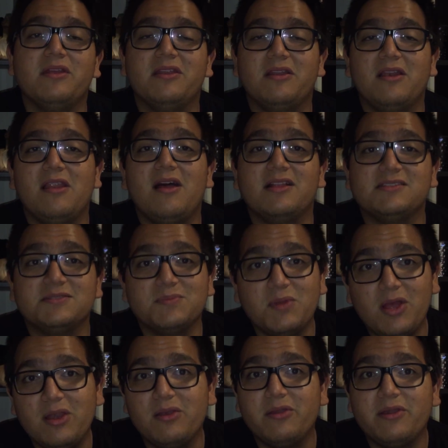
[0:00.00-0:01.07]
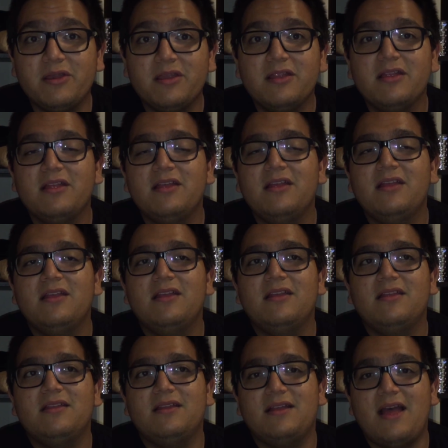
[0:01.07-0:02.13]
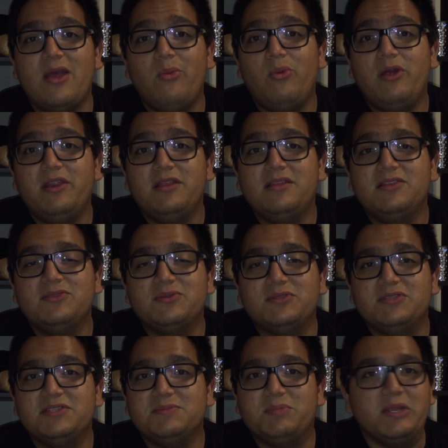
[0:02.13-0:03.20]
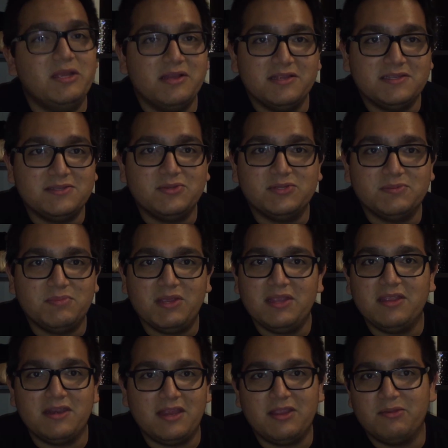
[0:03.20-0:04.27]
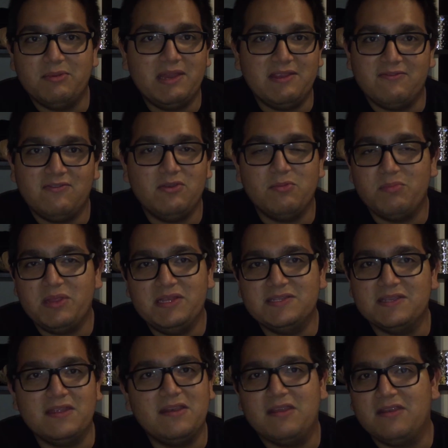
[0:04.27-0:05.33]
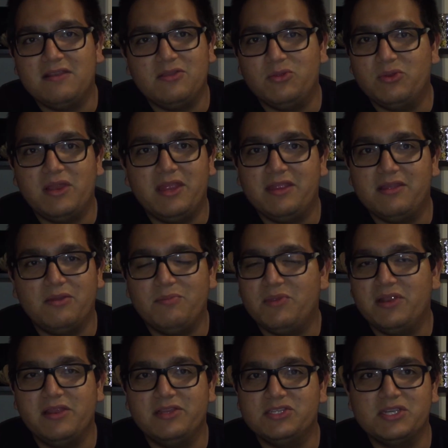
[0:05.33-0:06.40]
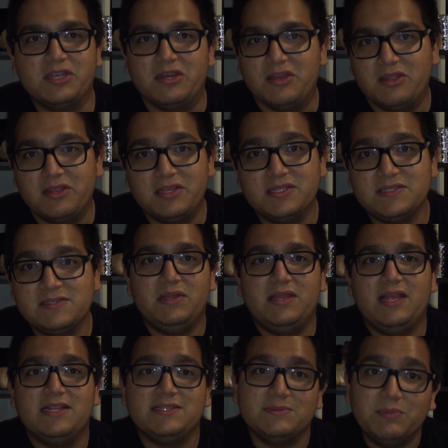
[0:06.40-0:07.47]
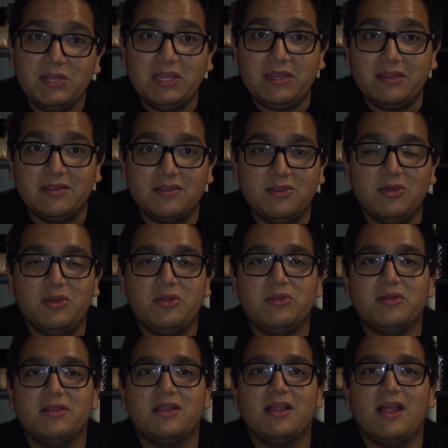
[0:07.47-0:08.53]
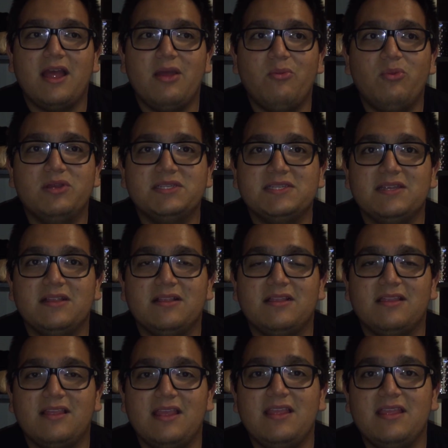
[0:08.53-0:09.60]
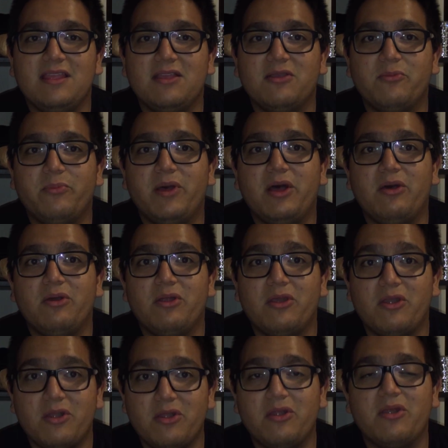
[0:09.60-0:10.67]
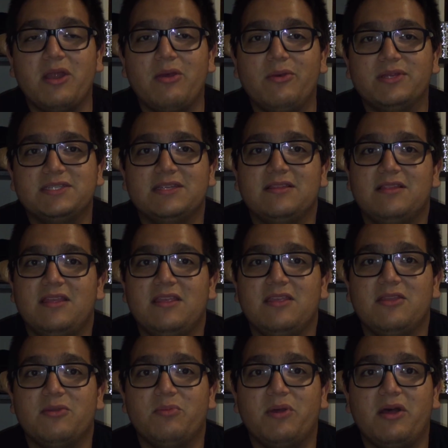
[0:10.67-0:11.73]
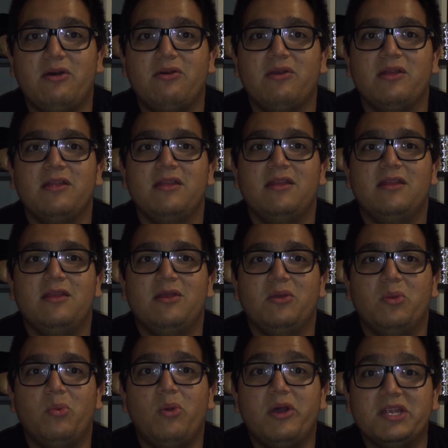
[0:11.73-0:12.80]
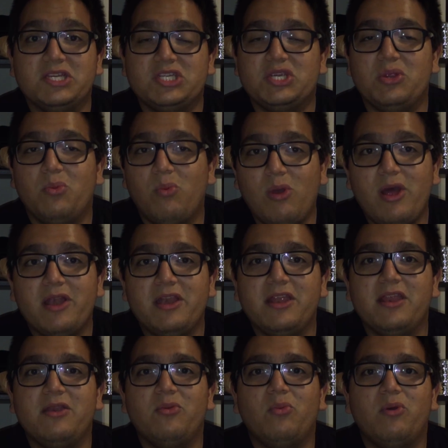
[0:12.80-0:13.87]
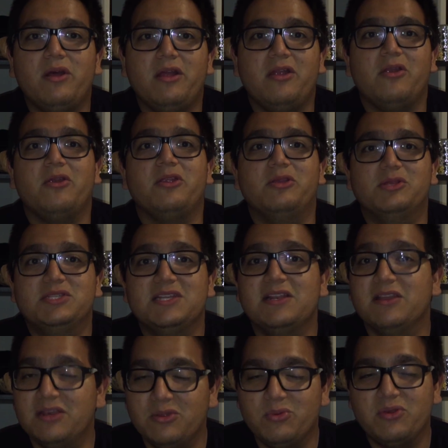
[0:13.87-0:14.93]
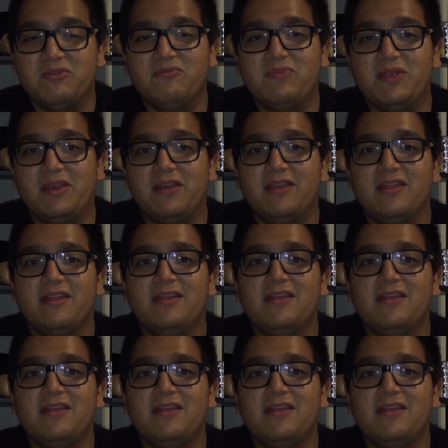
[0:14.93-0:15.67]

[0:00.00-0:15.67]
and a lot smaller. I wanted this one just because it was big and I can like fit a pizza in it and do like a million chicken nuggets. But that's me, you know? I wasn't thinking about her. I wasn't thinking about what she wanted, what her utility would have been.